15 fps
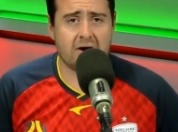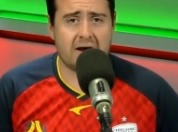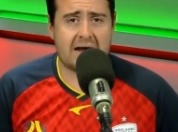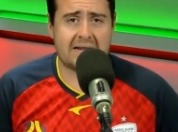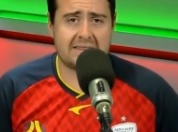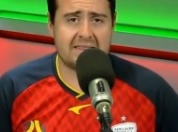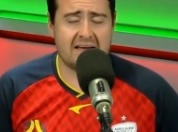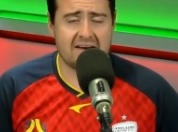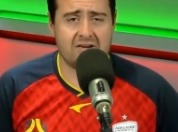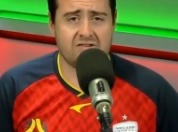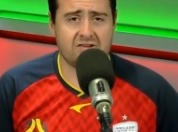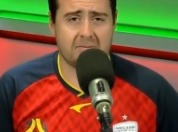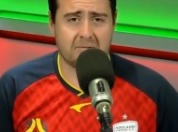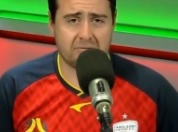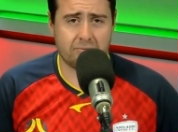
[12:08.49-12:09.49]
And thank you
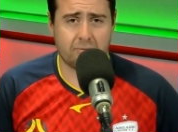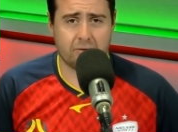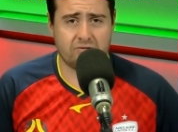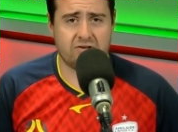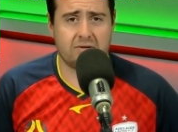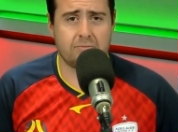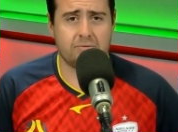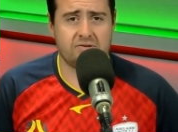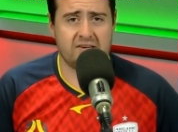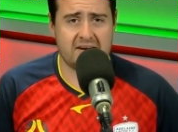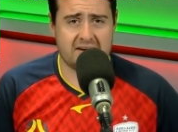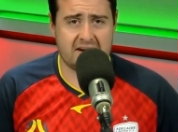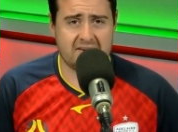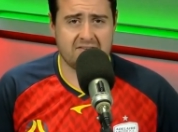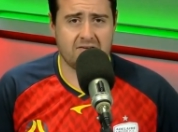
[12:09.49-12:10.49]
so much for watching. We'll see you
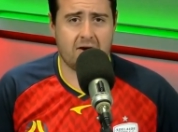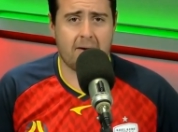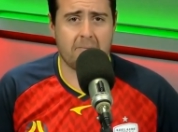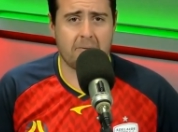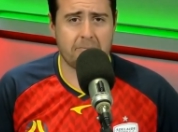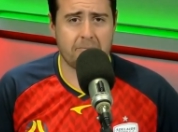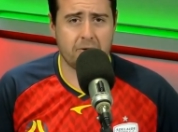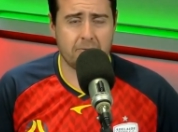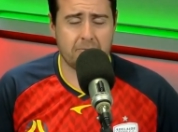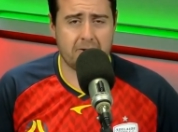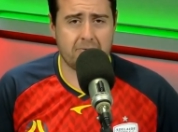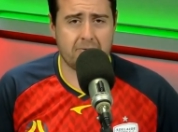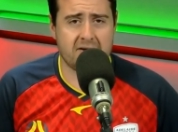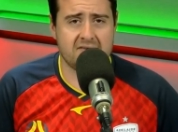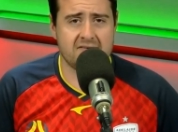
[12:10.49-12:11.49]
next time on
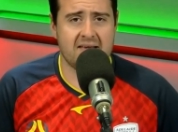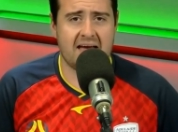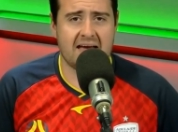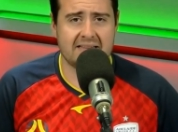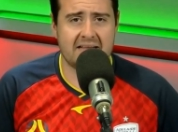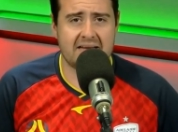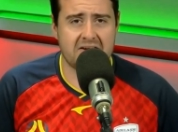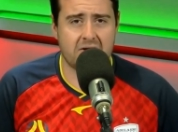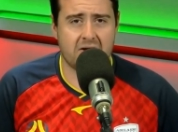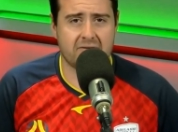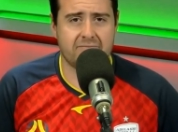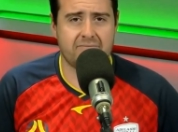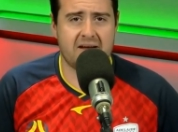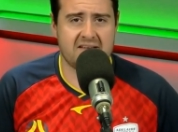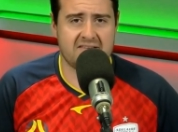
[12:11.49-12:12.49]
Purebred Reds Adelaide United
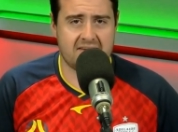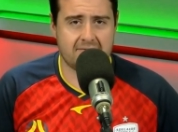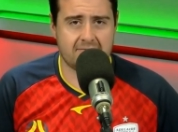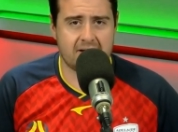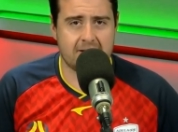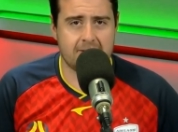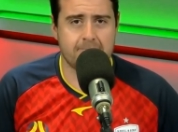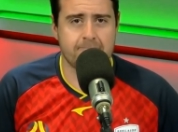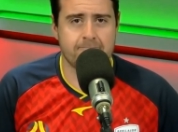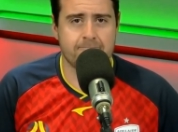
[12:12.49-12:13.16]
Fan TV.